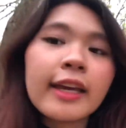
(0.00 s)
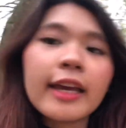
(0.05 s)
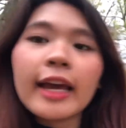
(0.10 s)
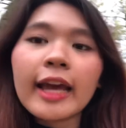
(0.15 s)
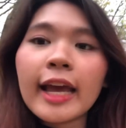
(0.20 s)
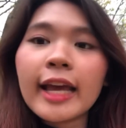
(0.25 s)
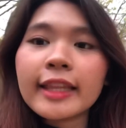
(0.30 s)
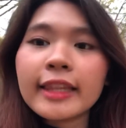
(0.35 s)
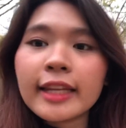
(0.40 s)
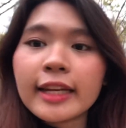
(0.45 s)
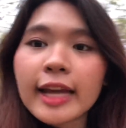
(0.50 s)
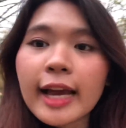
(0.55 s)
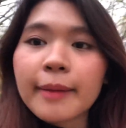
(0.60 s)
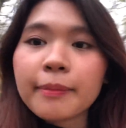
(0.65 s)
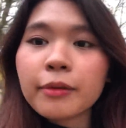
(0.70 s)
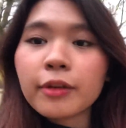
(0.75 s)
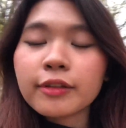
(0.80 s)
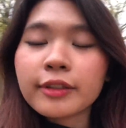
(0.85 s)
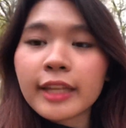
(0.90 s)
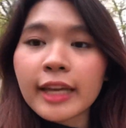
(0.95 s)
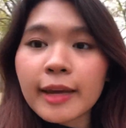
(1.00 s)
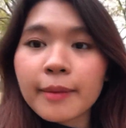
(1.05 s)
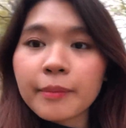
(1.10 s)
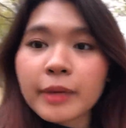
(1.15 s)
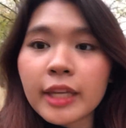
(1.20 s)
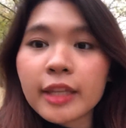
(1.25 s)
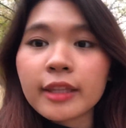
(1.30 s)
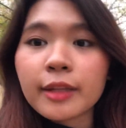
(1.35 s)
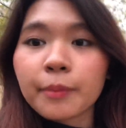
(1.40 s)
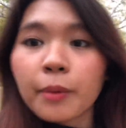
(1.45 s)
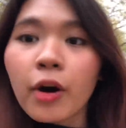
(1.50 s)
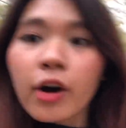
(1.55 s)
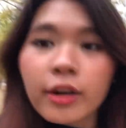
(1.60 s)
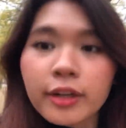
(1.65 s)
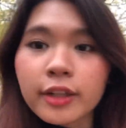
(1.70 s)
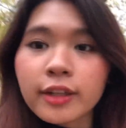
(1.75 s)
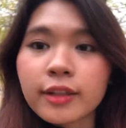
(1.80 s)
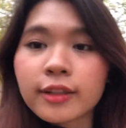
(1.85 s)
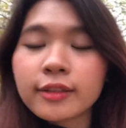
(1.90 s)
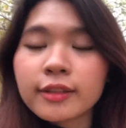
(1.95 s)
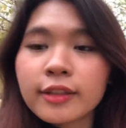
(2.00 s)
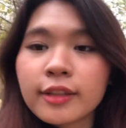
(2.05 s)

and then upload them in the portal.